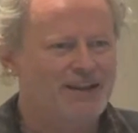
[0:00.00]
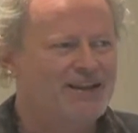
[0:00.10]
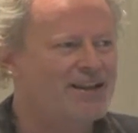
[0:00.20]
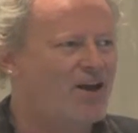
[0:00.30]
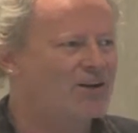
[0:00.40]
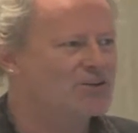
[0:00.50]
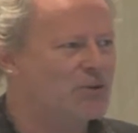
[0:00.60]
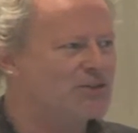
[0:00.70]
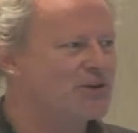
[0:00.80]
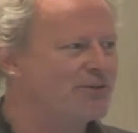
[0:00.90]
Now, a
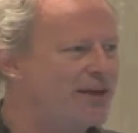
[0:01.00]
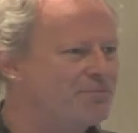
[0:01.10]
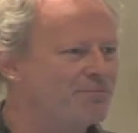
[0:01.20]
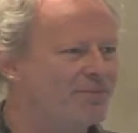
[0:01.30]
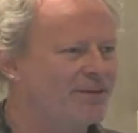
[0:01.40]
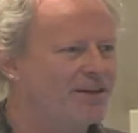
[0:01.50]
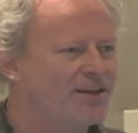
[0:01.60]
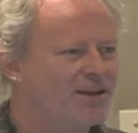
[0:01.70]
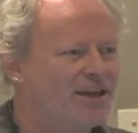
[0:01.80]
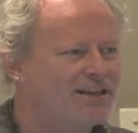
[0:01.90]
quick survey.
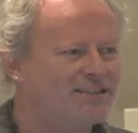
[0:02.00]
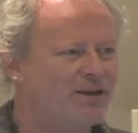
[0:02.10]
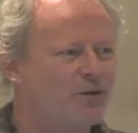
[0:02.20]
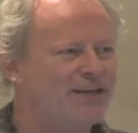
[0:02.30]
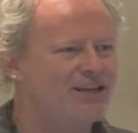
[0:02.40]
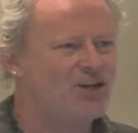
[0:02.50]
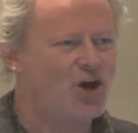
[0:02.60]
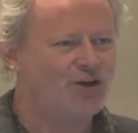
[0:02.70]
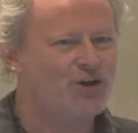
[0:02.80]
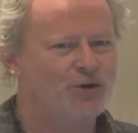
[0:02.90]
Does anyone here
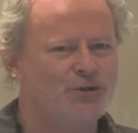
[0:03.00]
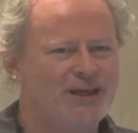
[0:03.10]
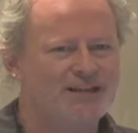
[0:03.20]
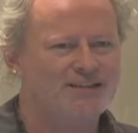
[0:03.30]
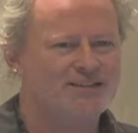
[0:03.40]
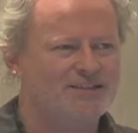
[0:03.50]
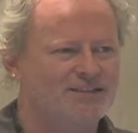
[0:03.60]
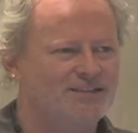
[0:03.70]
not know who that is?